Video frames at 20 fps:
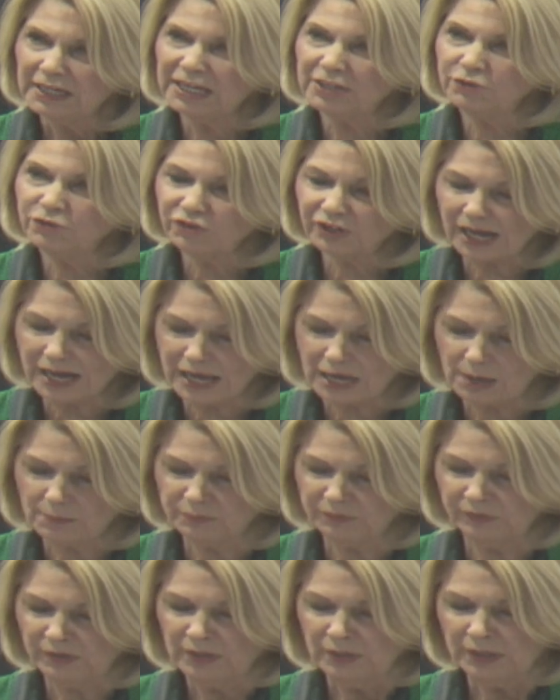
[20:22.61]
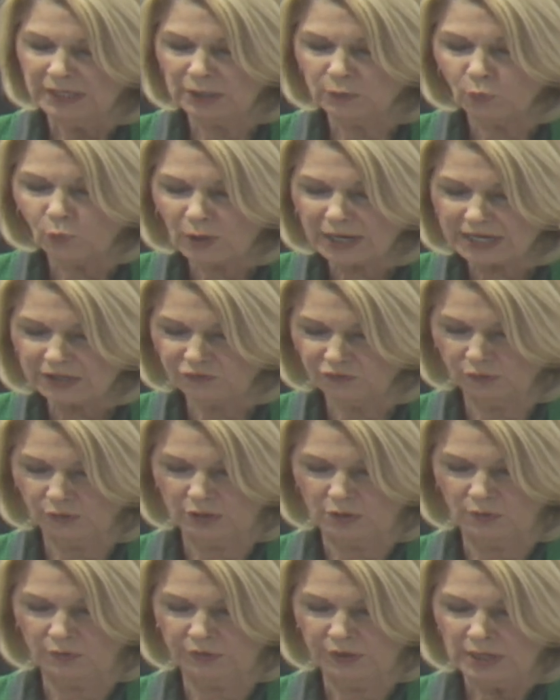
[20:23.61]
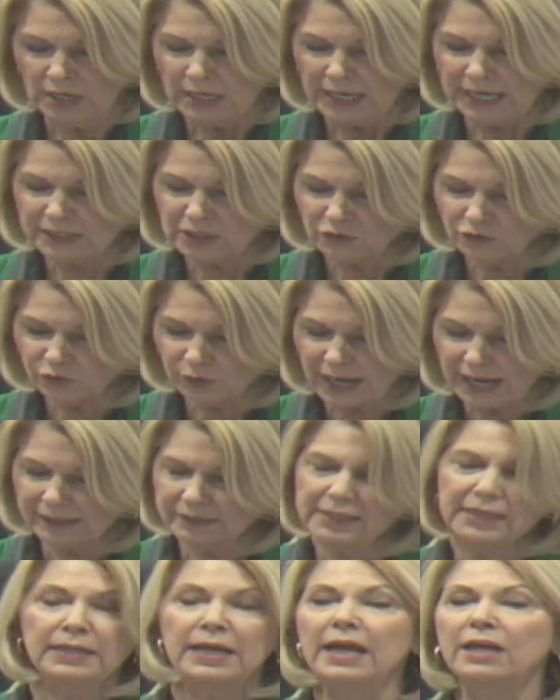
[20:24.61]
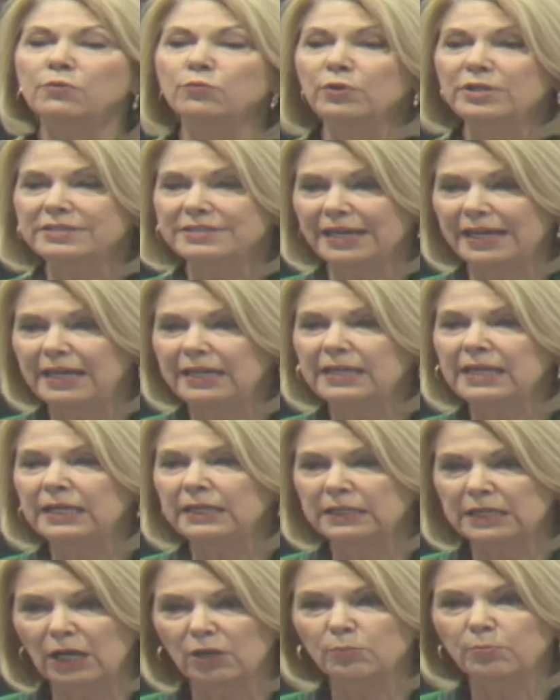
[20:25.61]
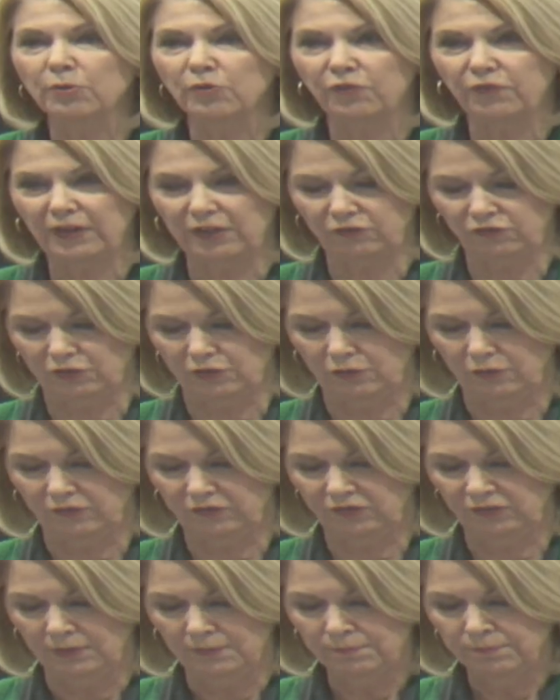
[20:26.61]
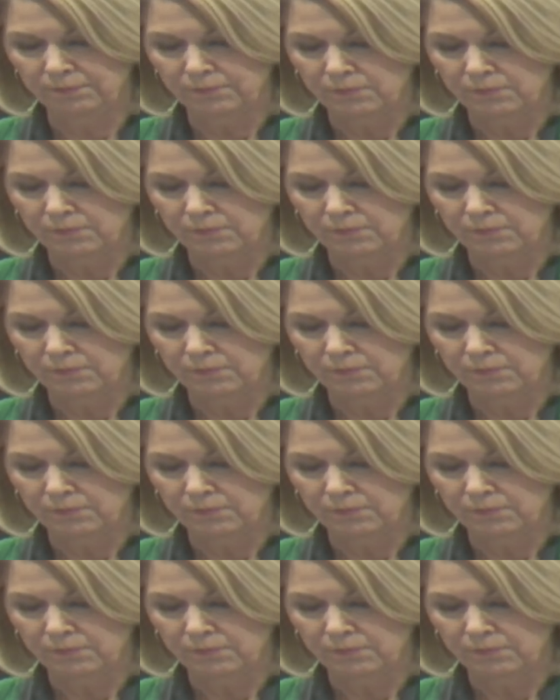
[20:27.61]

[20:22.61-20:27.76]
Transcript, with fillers: in jobs, in wage growth, in attracting and retaining young professionals.